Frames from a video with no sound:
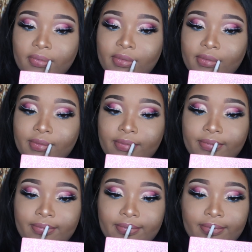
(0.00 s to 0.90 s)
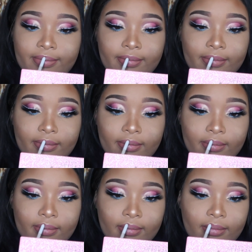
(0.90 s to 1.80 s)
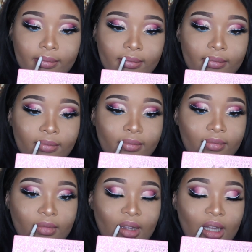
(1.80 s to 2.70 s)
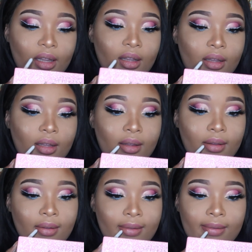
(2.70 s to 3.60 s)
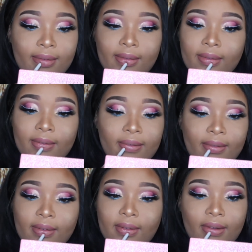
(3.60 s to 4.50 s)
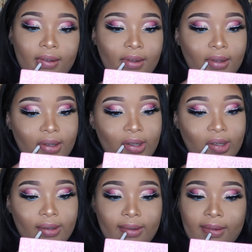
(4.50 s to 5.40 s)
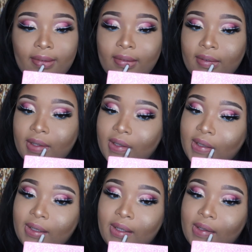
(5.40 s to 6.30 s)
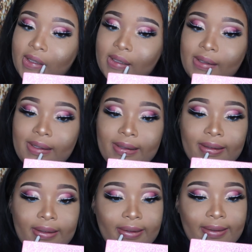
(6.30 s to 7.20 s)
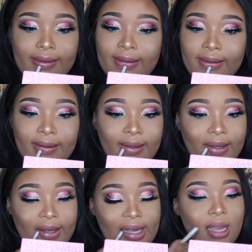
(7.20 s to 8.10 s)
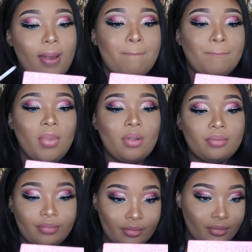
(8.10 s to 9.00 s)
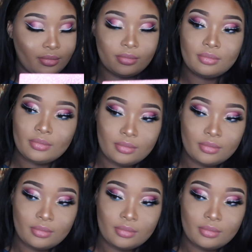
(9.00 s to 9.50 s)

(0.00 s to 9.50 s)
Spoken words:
look, and it's in the shade Espresso from NYX. And then I'm going to go with this Makeup Revolution lip gloss. It smells like chocolate,